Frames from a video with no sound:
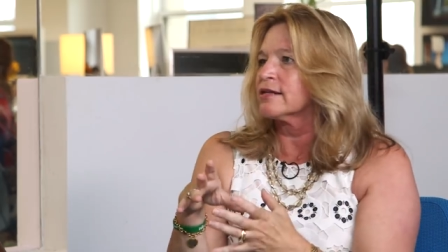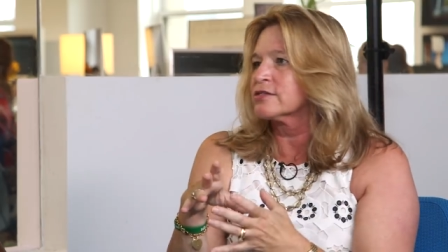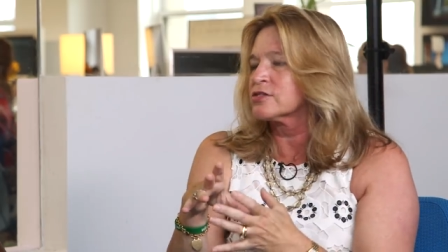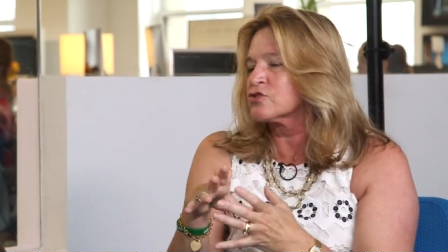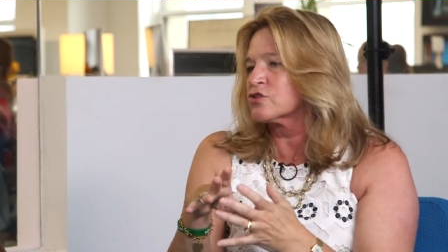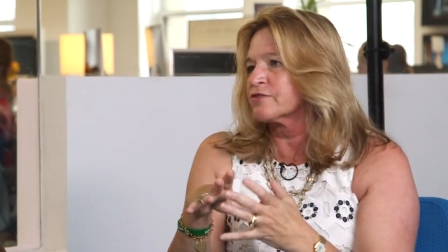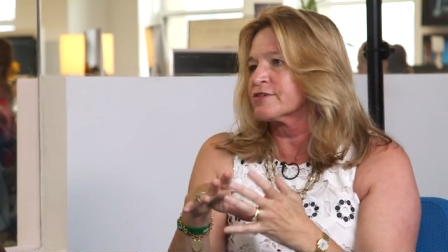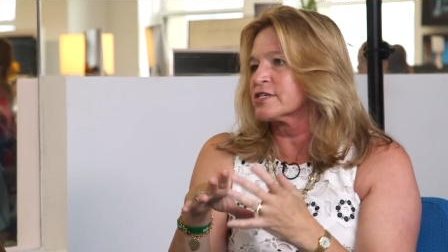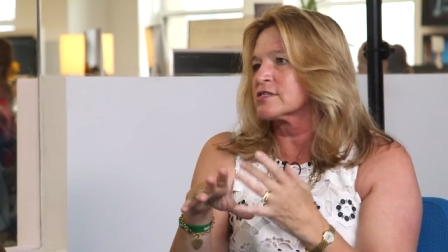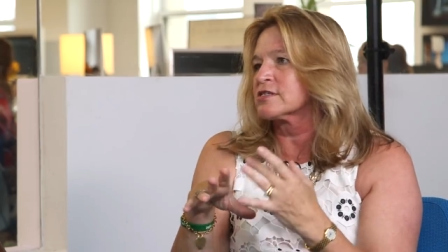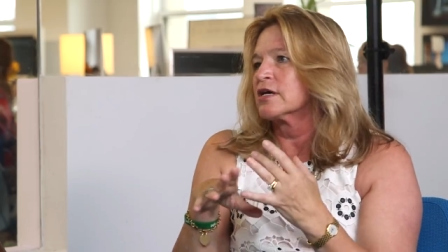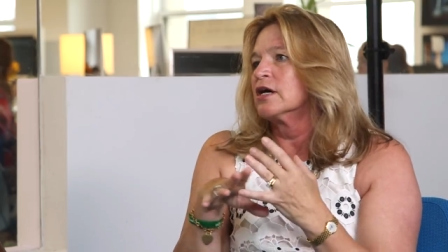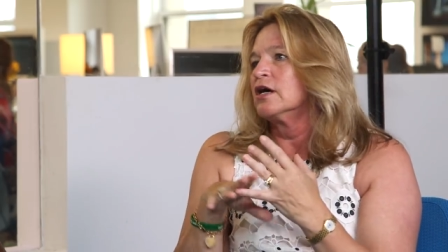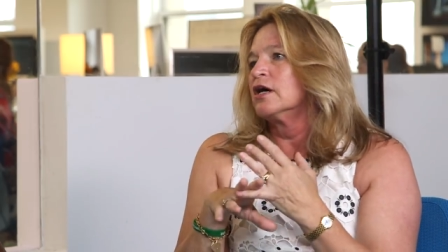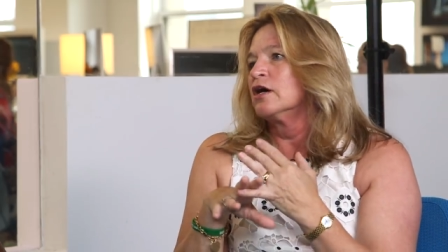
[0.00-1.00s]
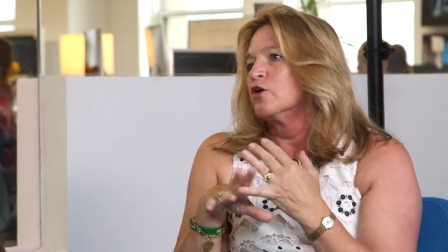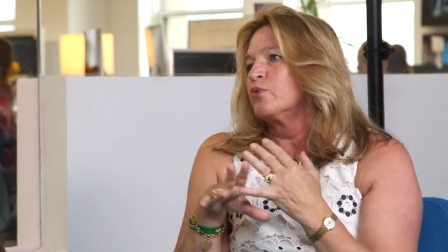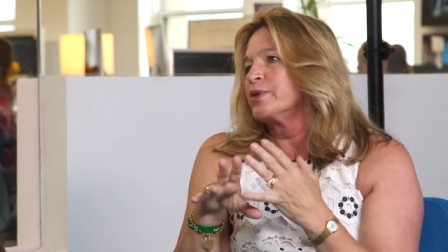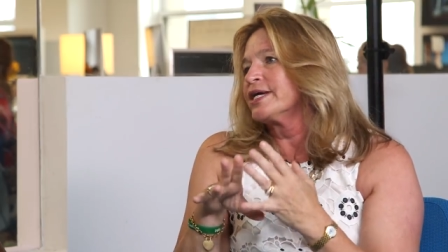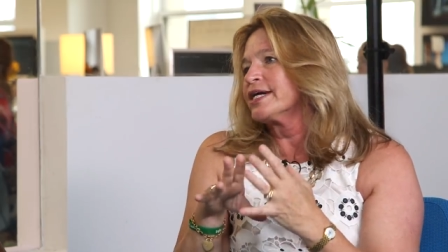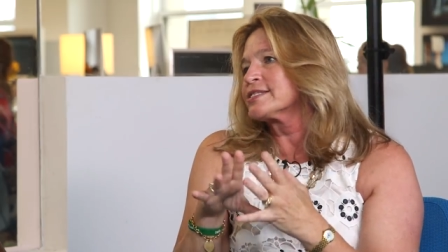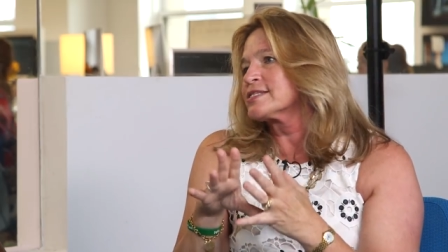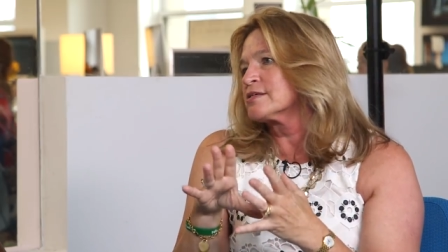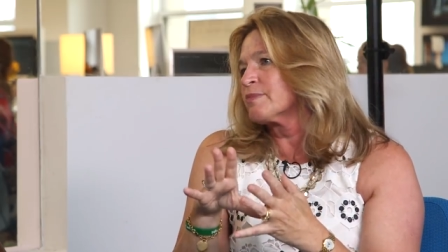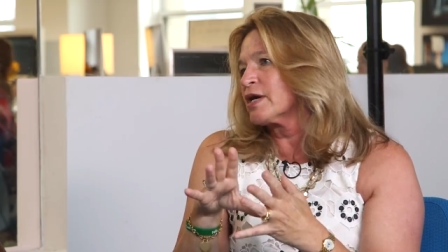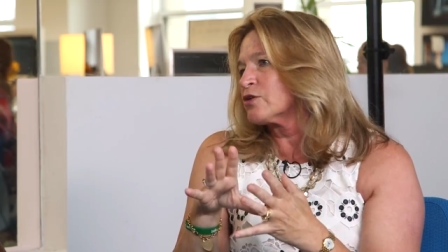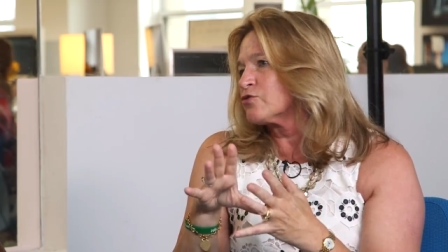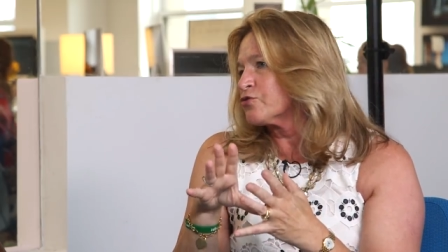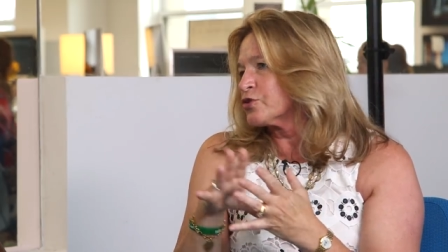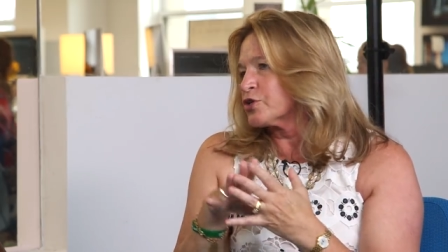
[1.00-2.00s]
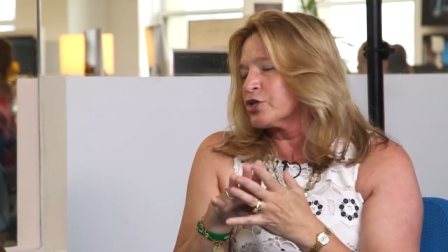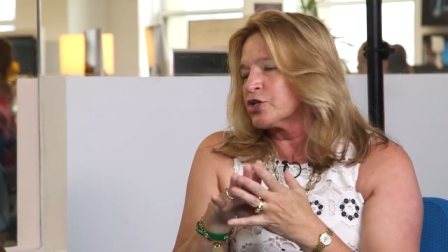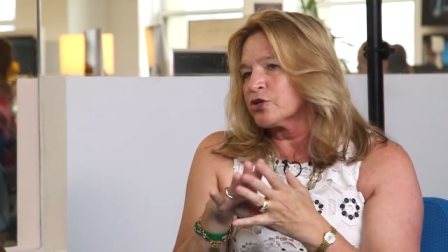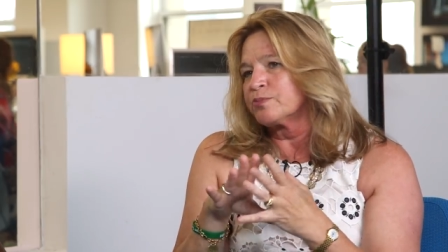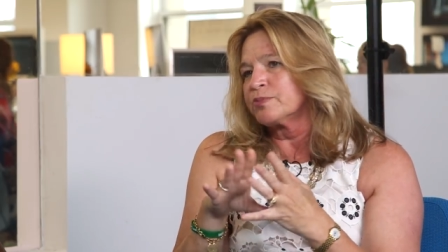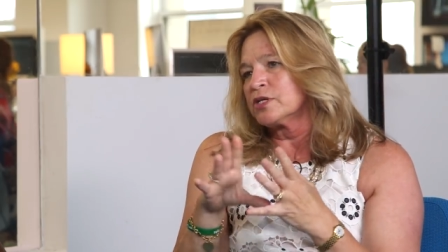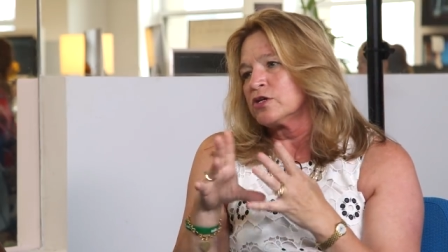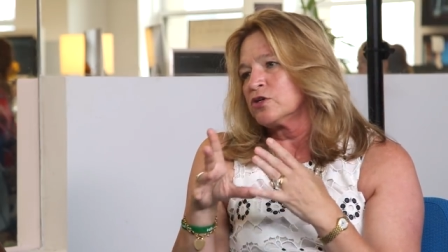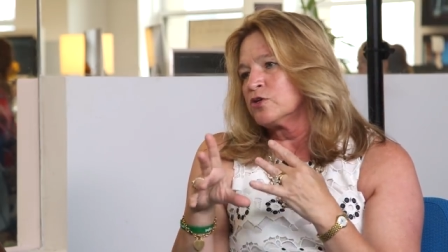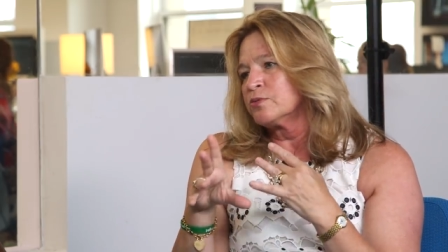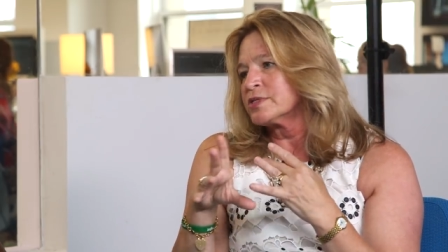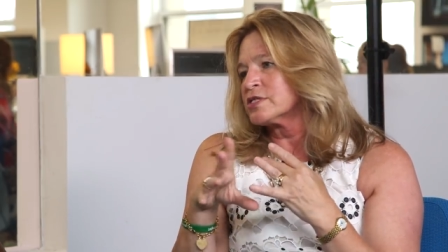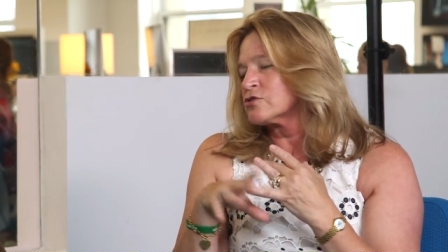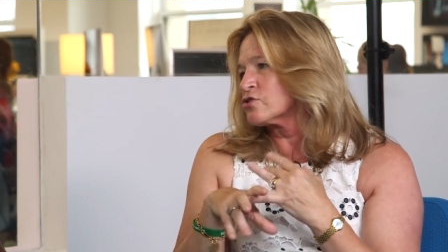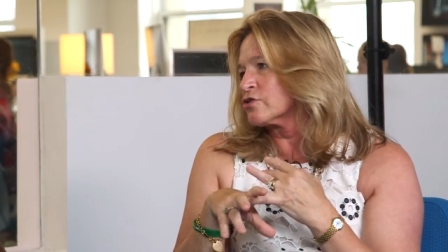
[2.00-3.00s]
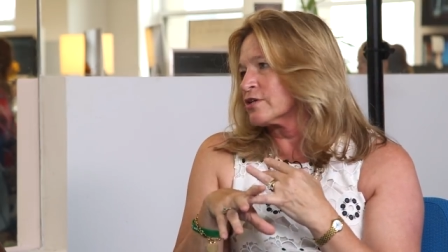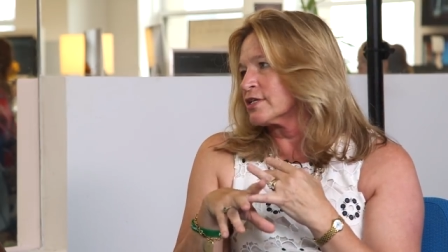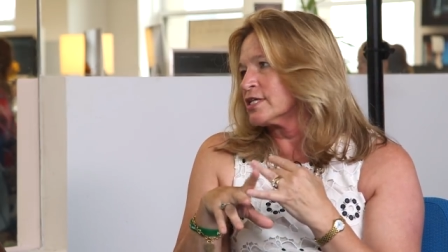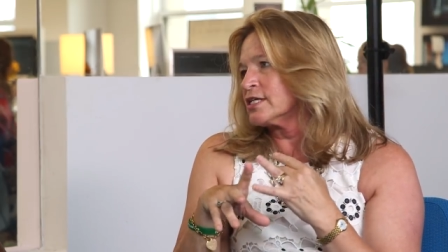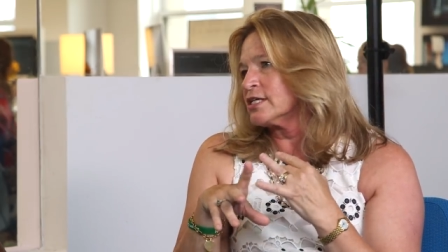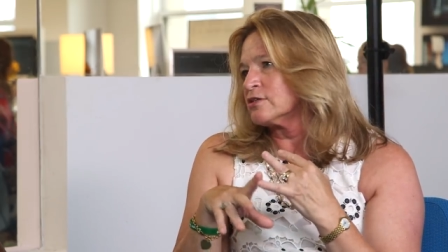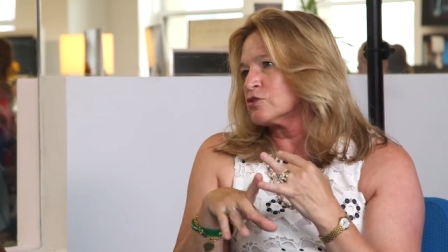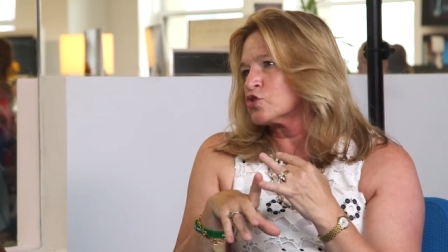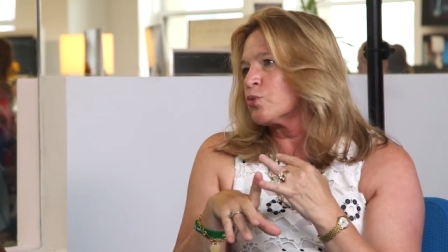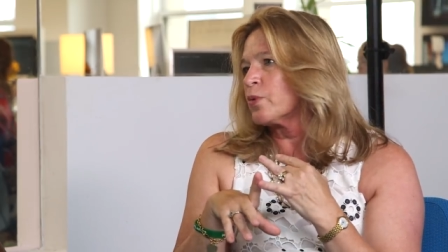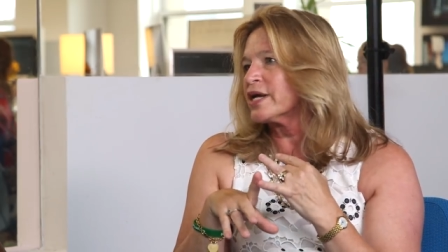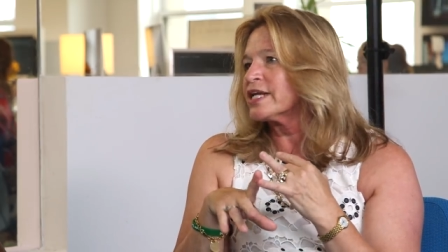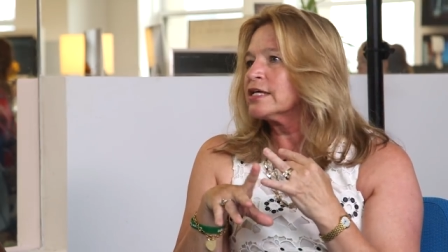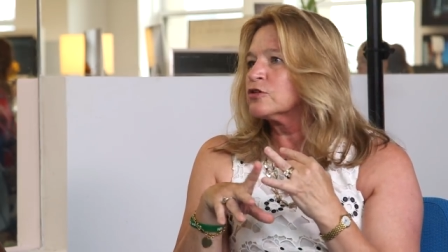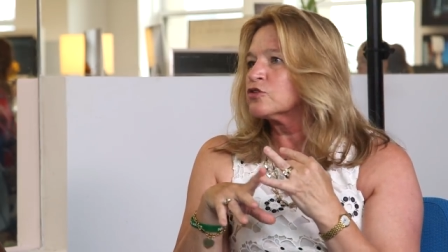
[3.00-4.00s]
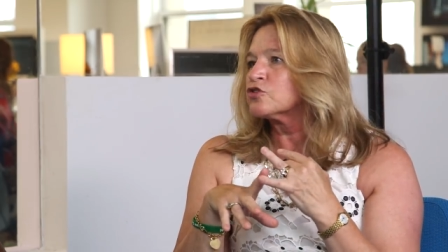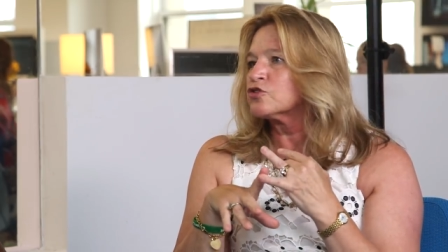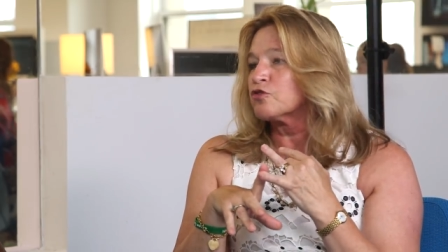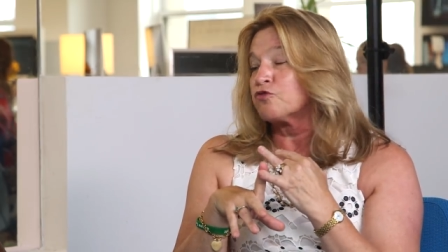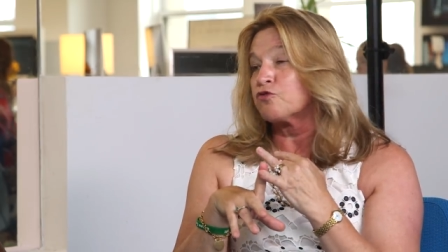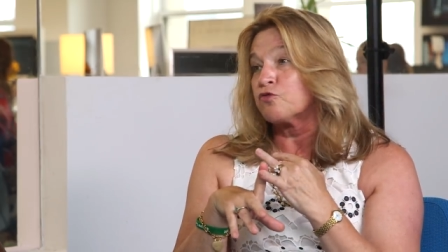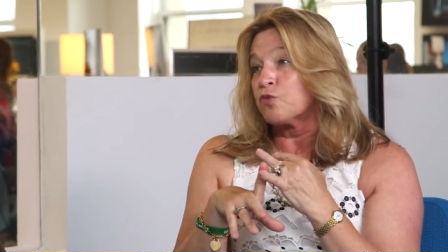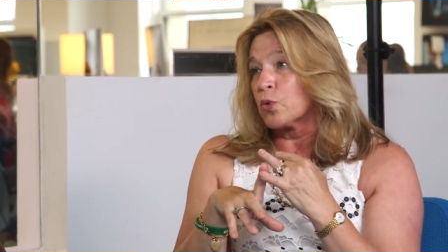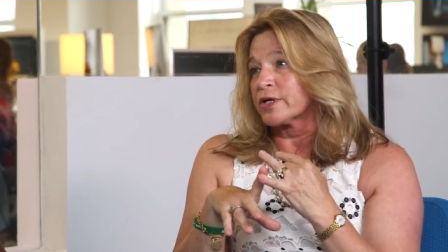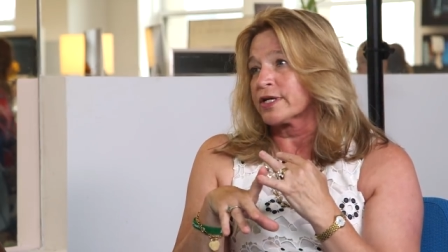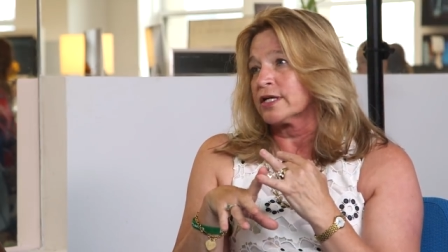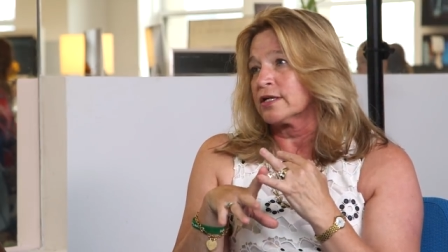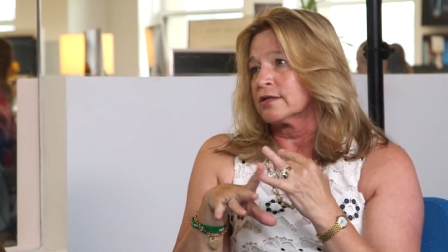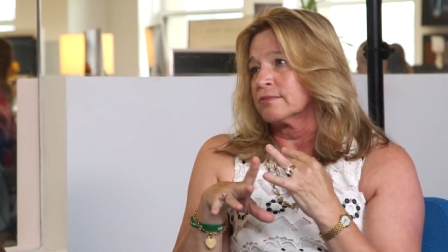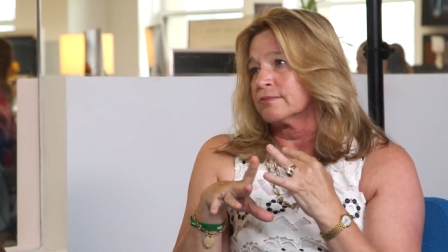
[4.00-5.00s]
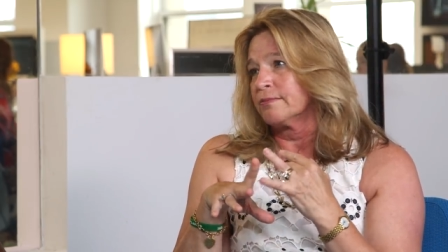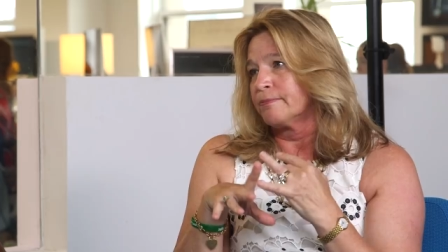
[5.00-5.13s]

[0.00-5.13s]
it on the surface. We estimate for hum humans you're going to need twenty to forty